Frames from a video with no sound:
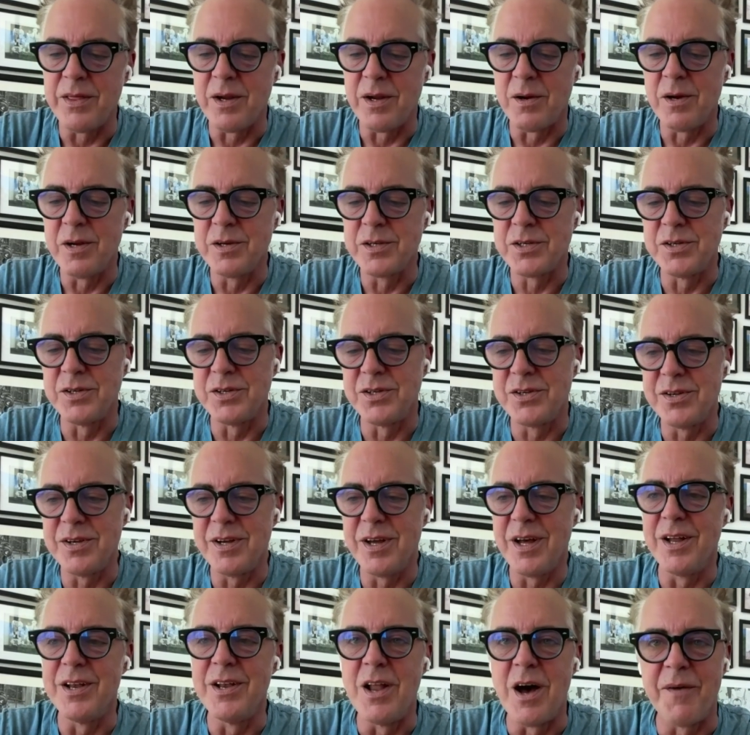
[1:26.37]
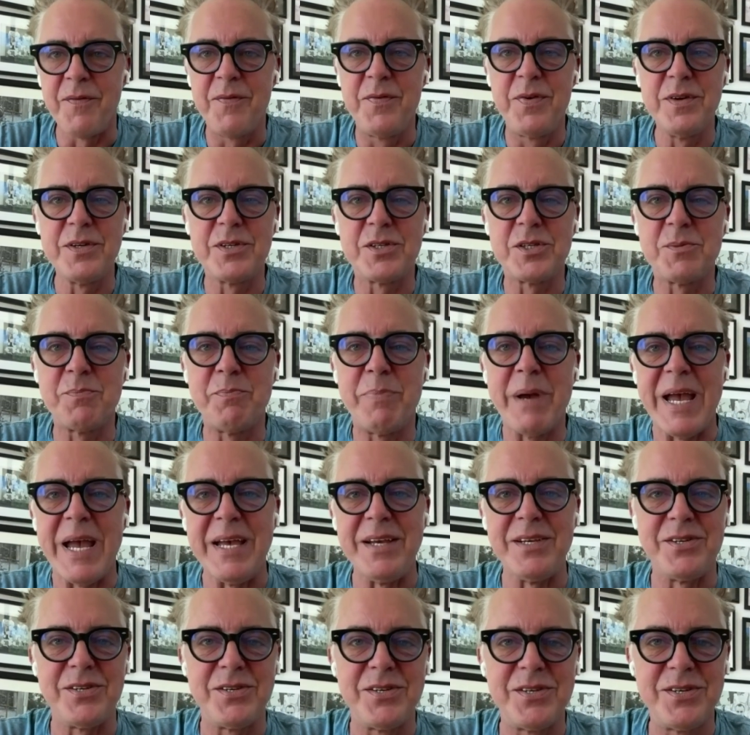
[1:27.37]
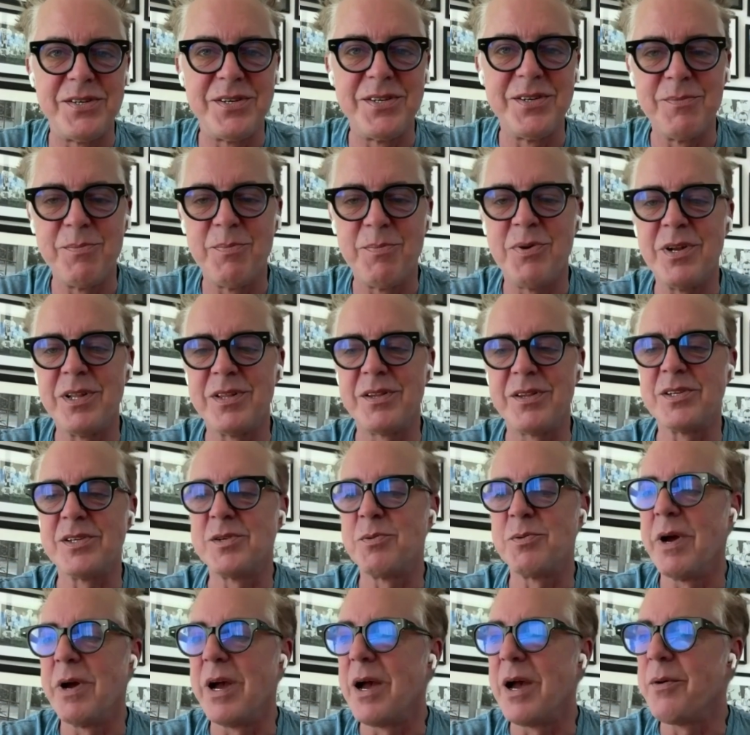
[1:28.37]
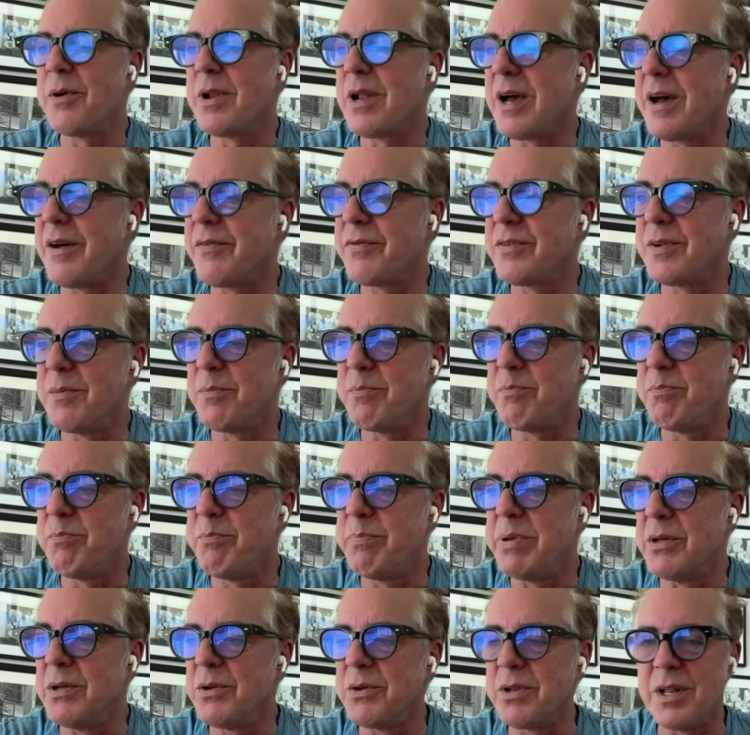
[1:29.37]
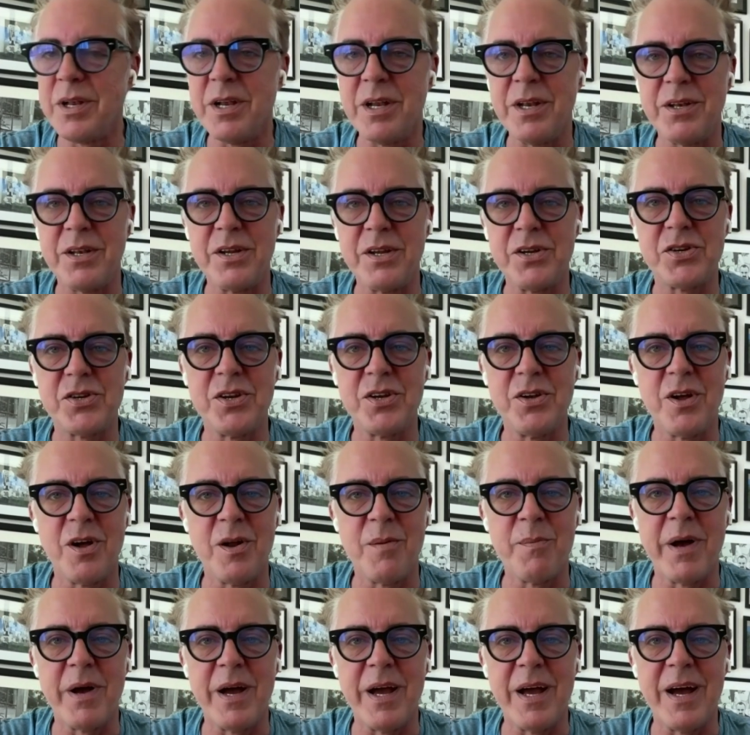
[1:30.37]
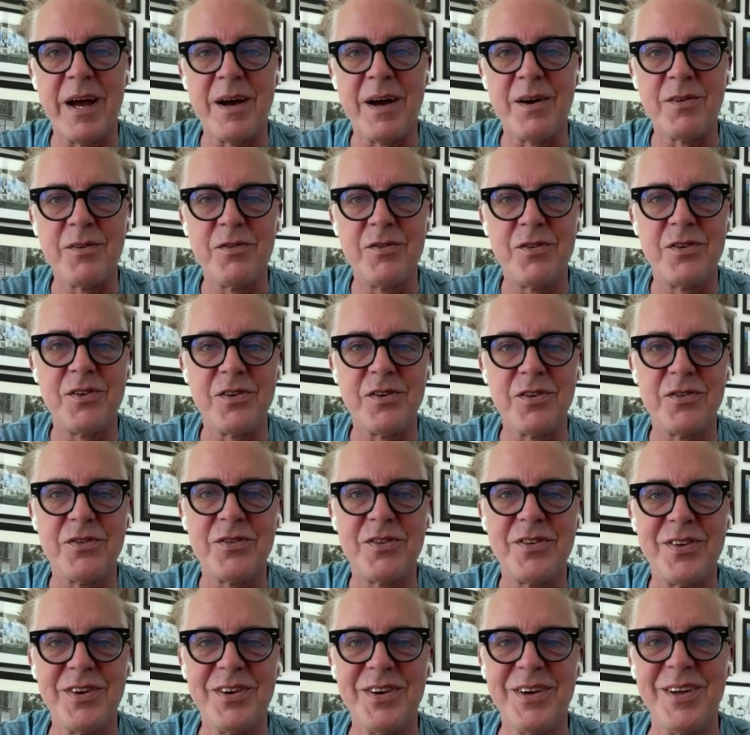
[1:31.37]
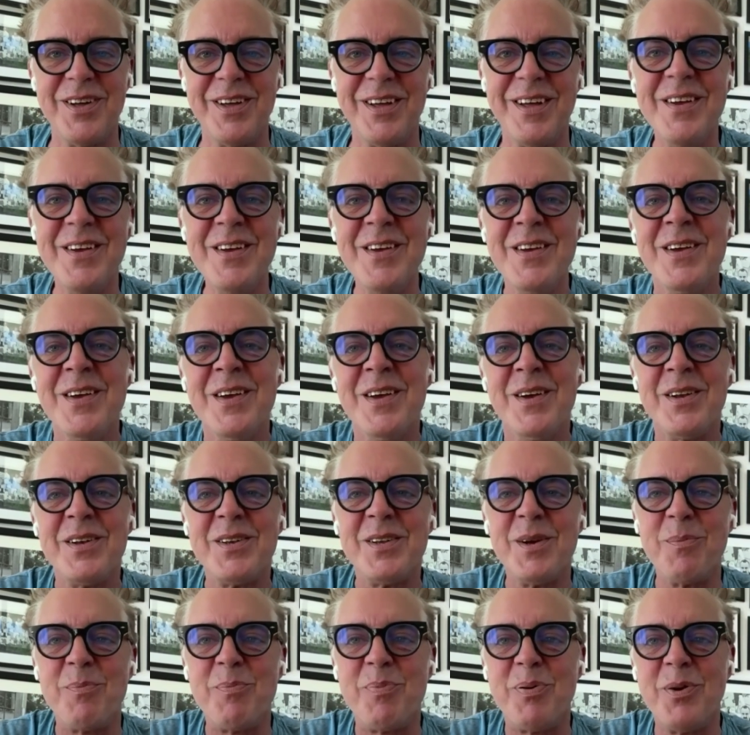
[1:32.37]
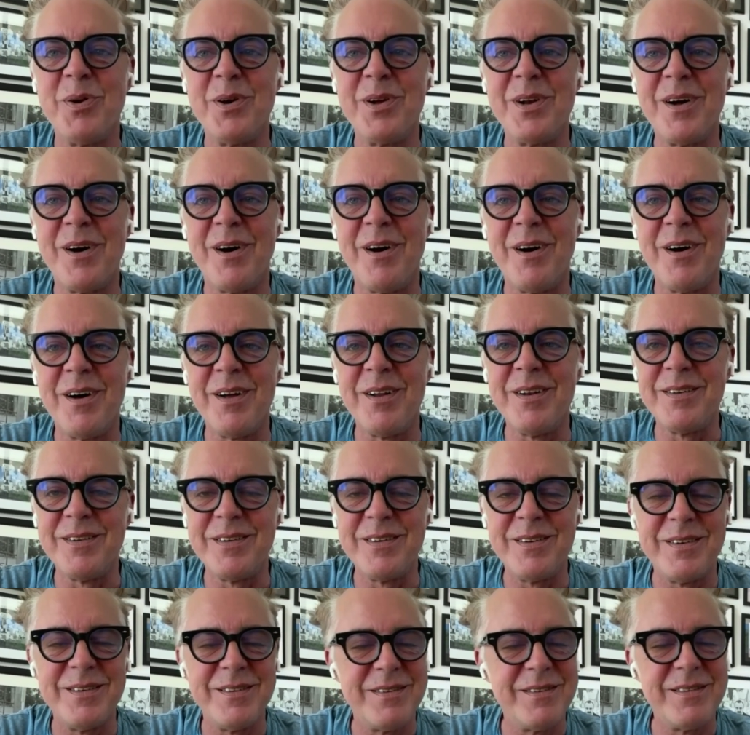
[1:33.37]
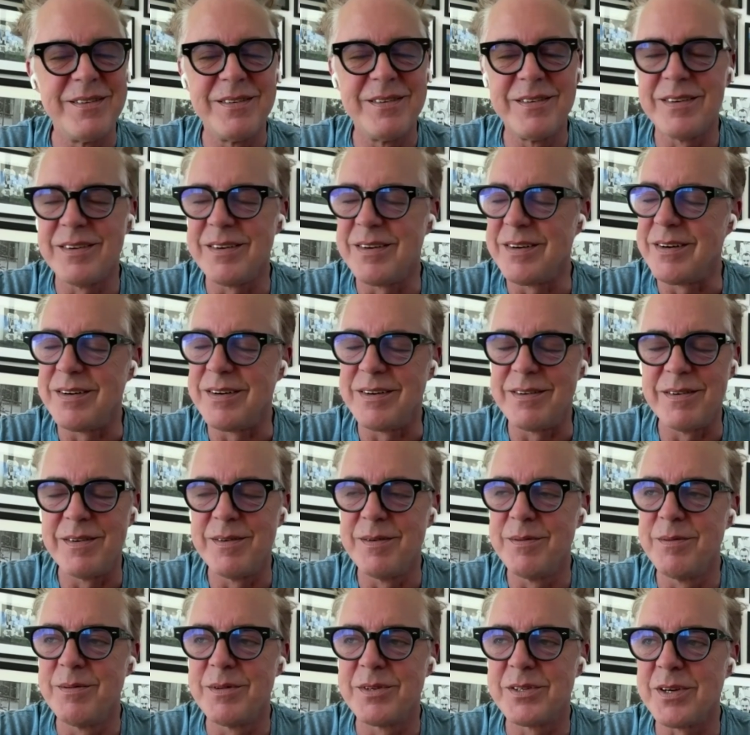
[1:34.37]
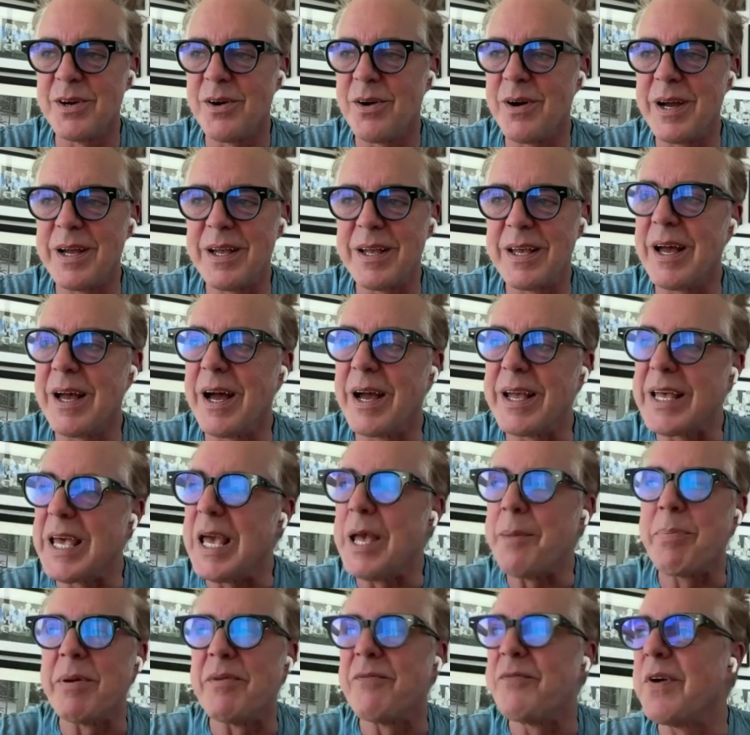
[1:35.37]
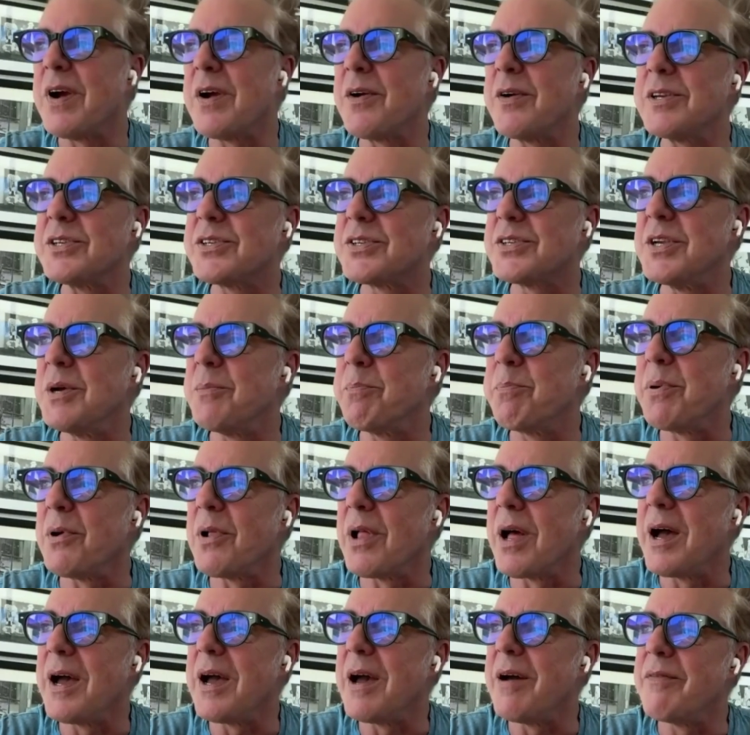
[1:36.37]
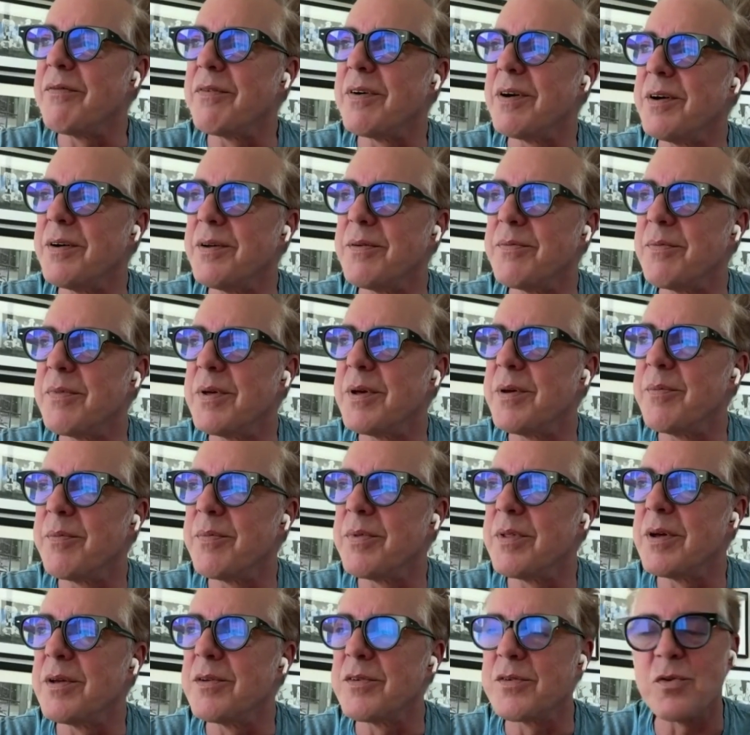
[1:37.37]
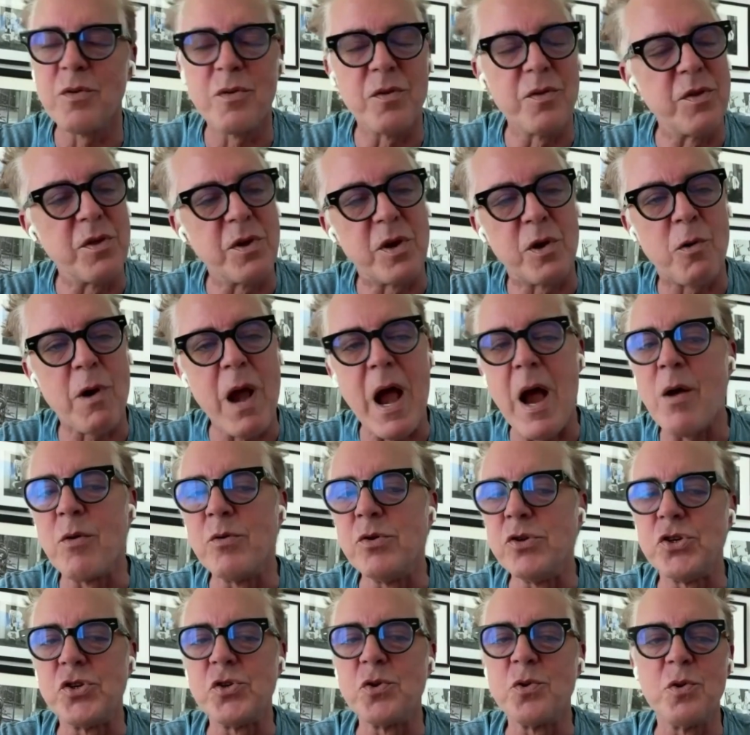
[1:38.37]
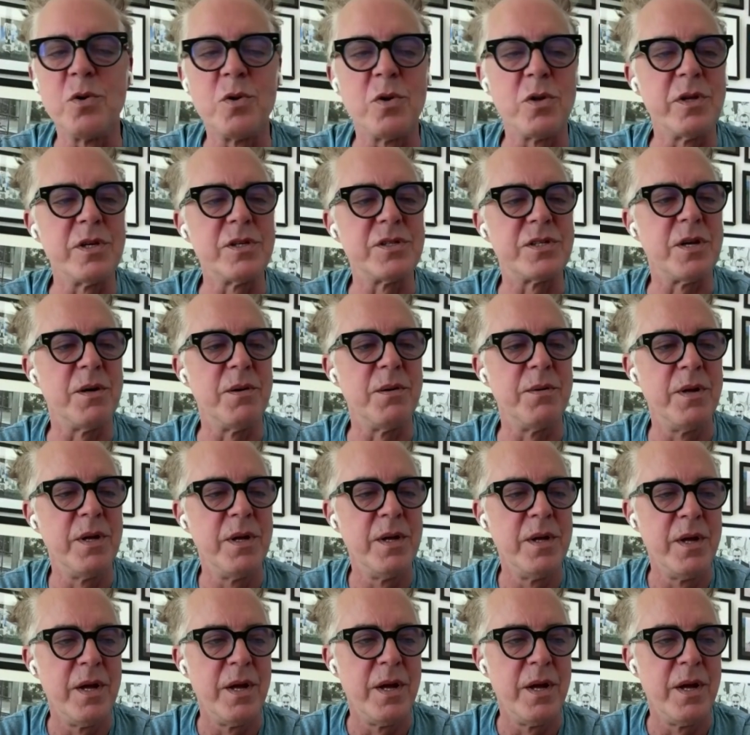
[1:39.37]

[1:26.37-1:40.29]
isn't enough space. Put it this way, I would have to build an addition on my house just to to put on. Uh, so I keep it very simple. I have the sort of the crown jewel is a